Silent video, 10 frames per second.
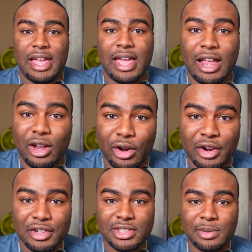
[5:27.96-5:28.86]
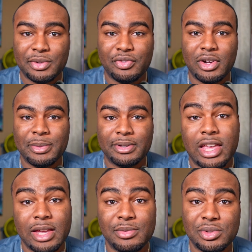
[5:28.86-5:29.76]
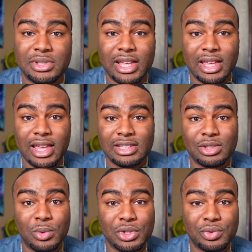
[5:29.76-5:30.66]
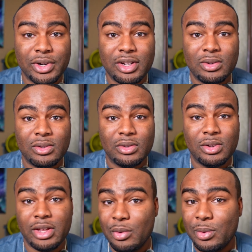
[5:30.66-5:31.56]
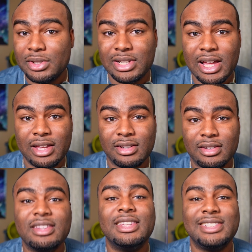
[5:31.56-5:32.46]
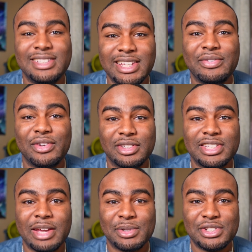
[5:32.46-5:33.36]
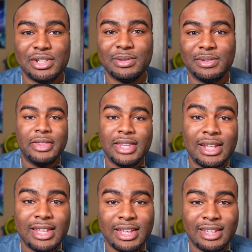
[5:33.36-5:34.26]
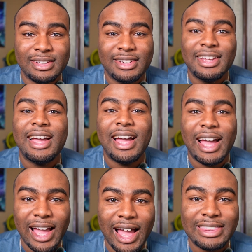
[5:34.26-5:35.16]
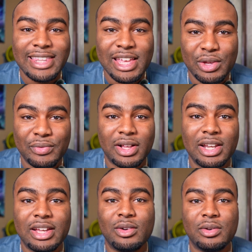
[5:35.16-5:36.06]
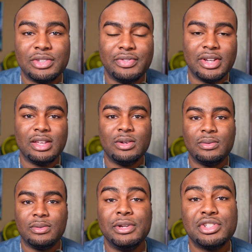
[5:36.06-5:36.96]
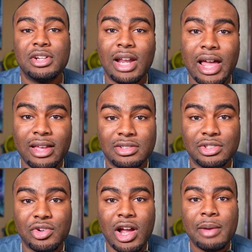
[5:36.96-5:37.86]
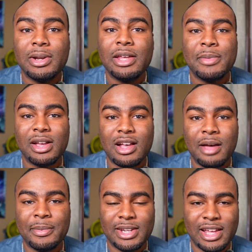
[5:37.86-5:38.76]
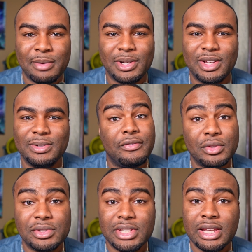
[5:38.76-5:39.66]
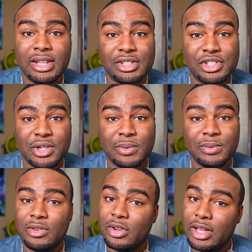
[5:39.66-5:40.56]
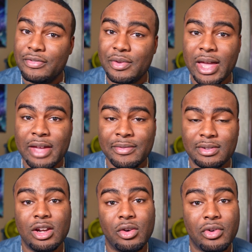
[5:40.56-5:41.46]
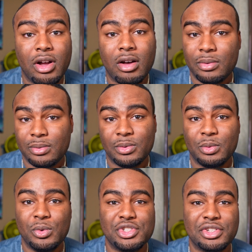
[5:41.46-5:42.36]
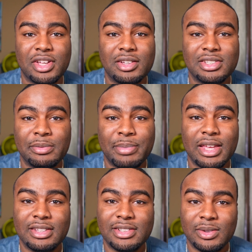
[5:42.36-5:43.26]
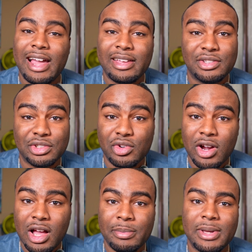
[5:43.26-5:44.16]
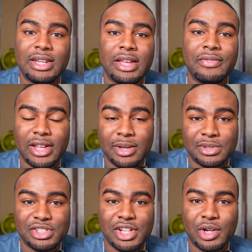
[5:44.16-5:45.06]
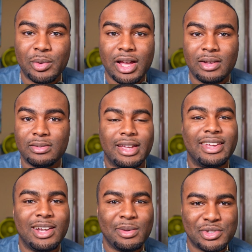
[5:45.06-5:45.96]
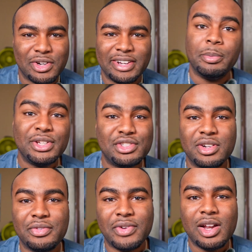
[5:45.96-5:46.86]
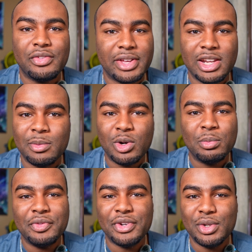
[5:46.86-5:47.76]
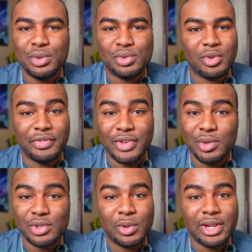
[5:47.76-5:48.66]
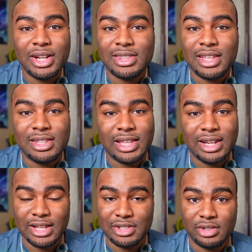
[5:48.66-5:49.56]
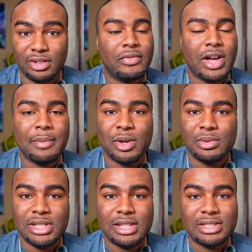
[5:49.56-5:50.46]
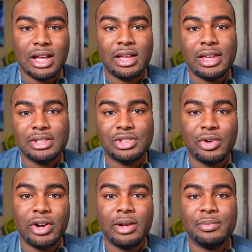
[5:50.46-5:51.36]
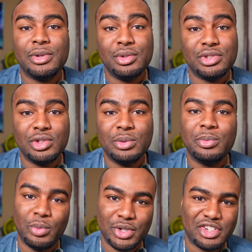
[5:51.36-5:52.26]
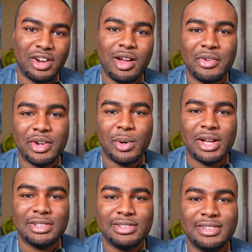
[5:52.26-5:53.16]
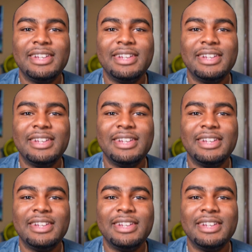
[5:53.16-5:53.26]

and learn something from it, keeps you second guessing what's real and what's not, this is definitely your type of show. But then again, I thank you for clicking on this video. Be sure to like and subscribe and leave me a comment down below if you've seen this show, if you haven't, and overall, what's your thoughts and opinions on it. Like and subscribe, it definitely helps the channel out. And I'm Trey. Be sure to follow for any more movie news, reviews, or anything of that nature. You can find me on TikTok, Instagram, YouTube, which you're already watching,